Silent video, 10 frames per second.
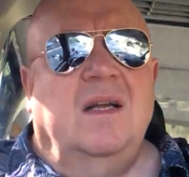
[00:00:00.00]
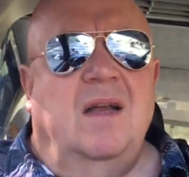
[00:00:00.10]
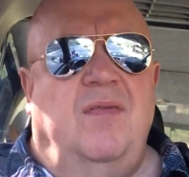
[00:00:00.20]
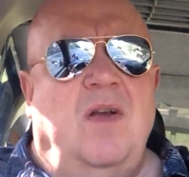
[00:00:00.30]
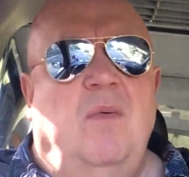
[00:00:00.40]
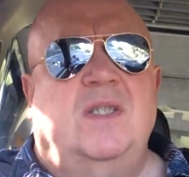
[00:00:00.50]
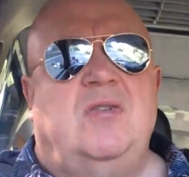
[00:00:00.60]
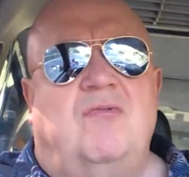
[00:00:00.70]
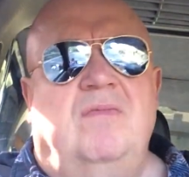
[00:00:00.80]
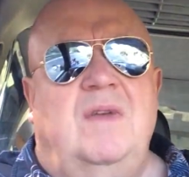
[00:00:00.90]
If you were
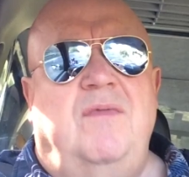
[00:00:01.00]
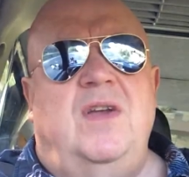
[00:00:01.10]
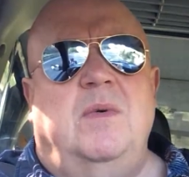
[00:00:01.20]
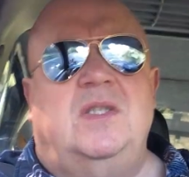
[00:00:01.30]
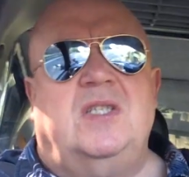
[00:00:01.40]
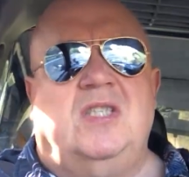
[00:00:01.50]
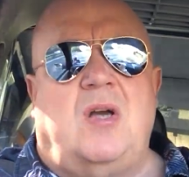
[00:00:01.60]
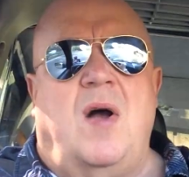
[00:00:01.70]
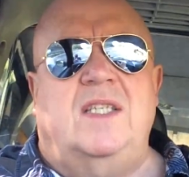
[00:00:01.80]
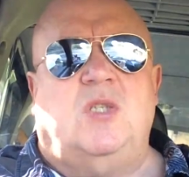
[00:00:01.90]
to
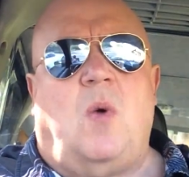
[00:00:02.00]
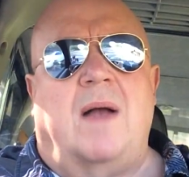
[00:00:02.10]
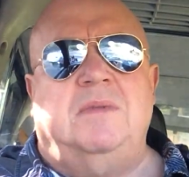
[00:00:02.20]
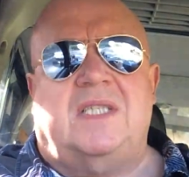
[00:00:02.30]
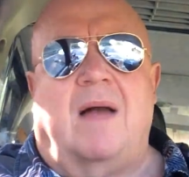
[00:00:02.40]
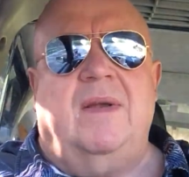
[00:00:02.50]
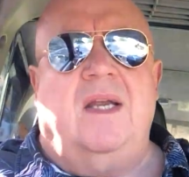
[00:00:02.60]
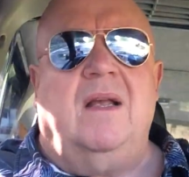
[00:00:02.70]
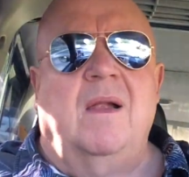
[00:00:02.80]
sideswipe something,